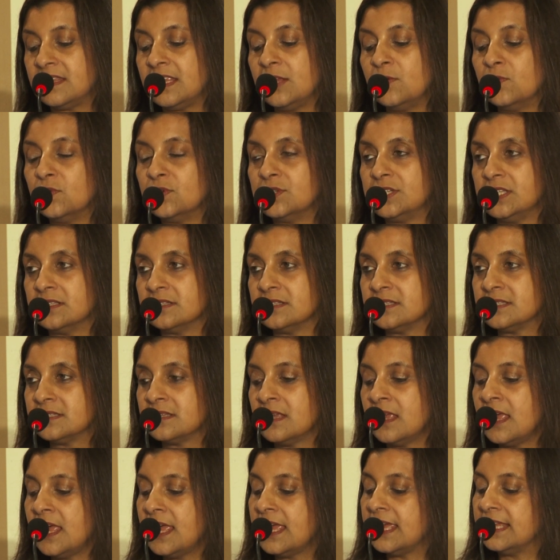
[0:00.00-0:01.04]
the audience
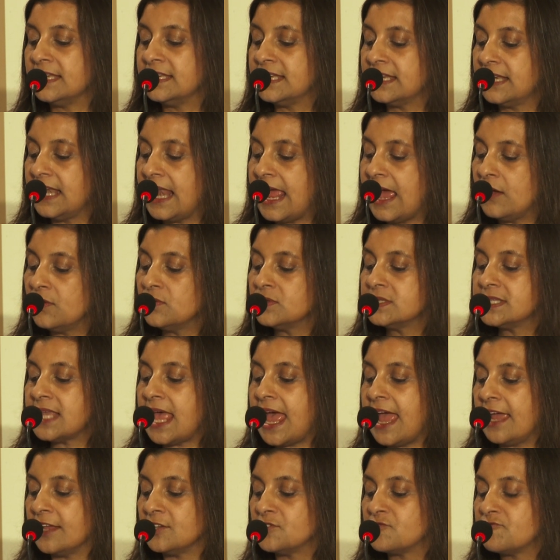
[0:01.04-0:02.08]
and allows
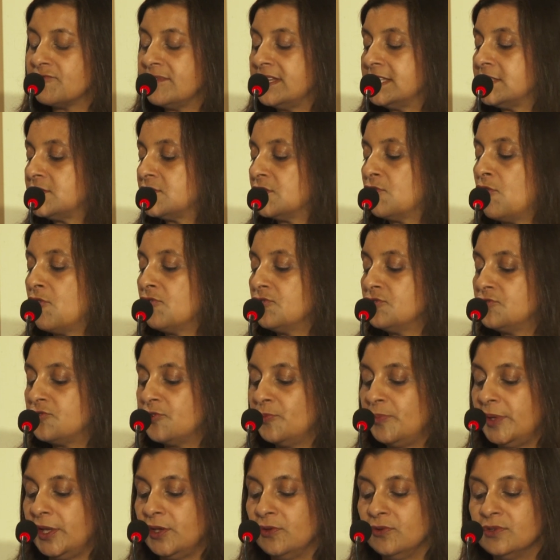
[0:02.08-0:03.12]
actuaries to
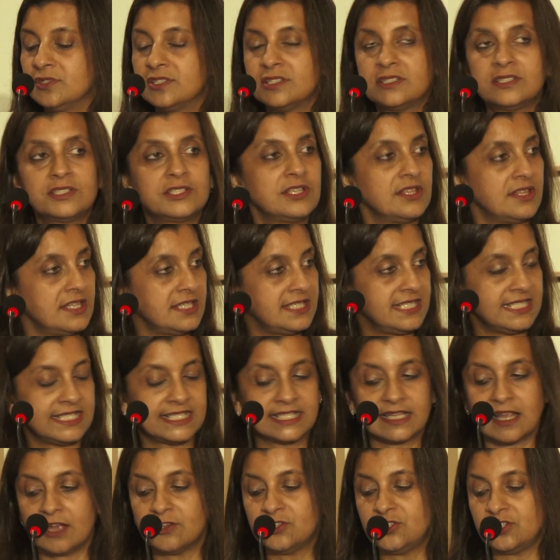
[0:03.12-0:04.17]
contribute to the
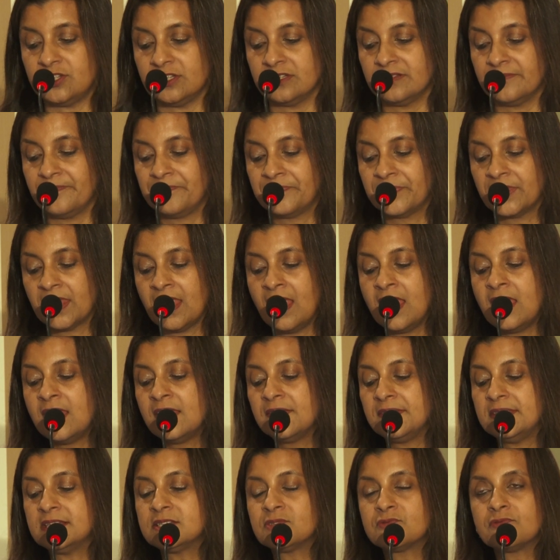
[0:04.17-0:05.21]
discussion.
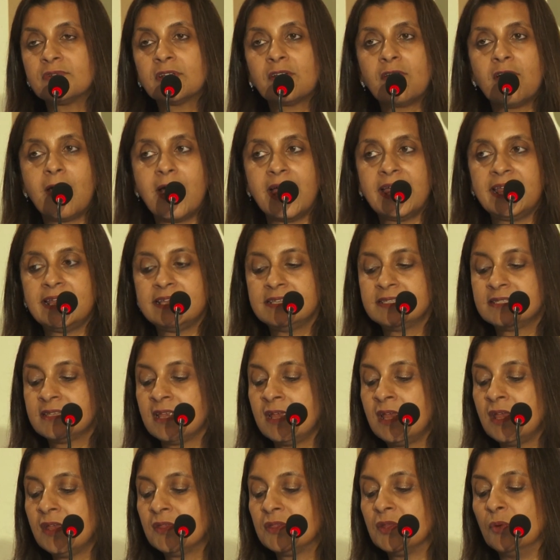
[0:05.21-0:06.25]
This requires
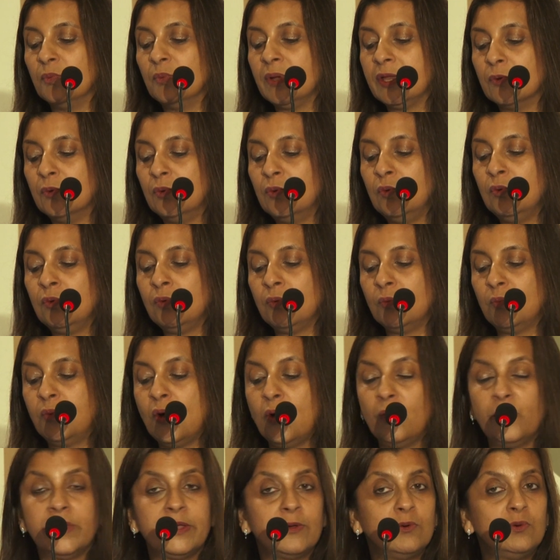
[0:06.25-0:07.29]
that
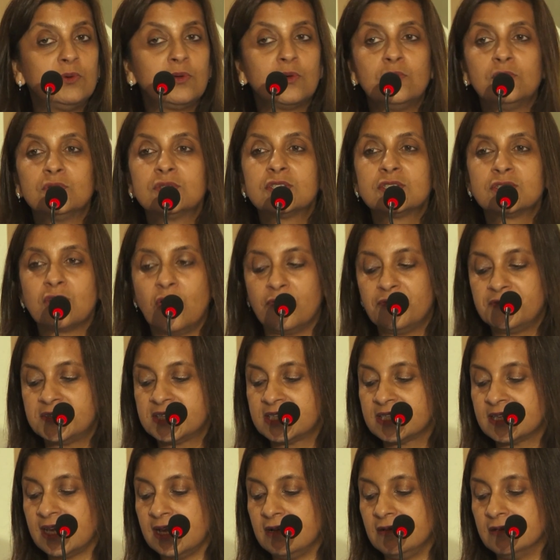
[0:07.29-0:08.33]
what we all call soft
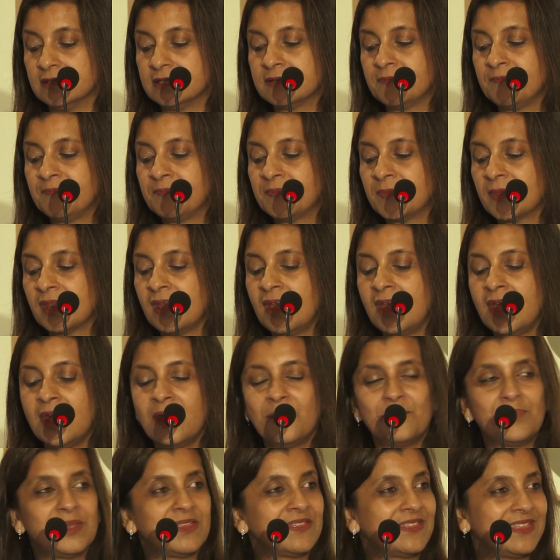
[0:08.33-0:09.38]
skills,
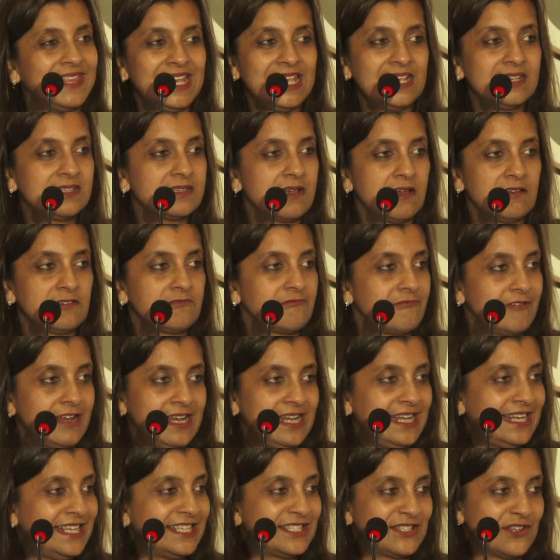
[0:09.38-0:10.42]
but these aren't
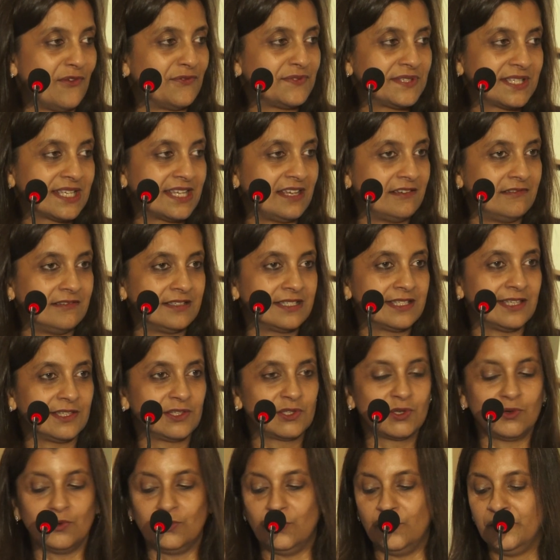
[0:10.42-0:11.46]
really soft skills
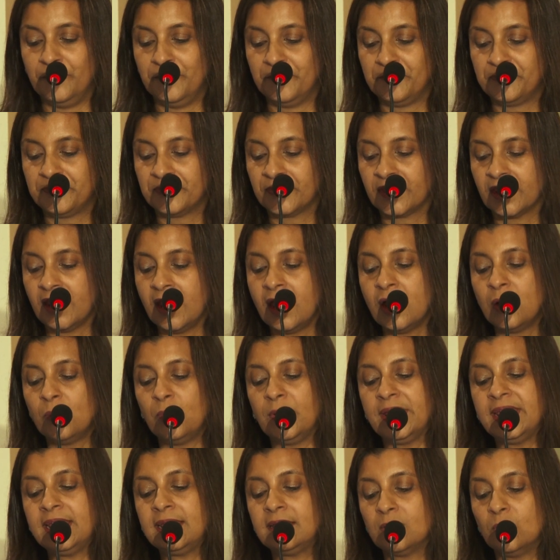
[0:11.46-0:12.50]
at all.
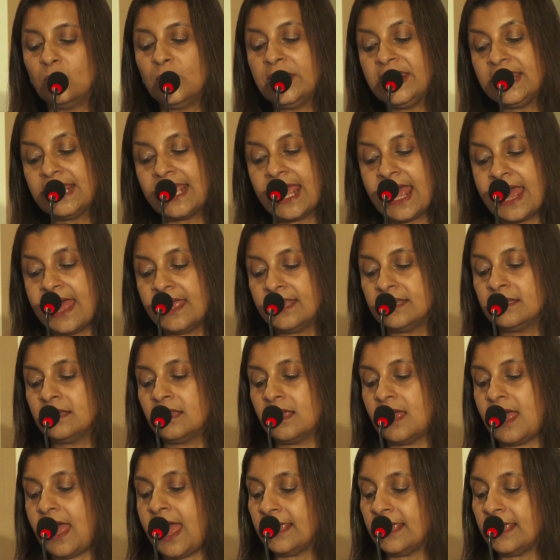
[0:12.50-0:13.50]
We can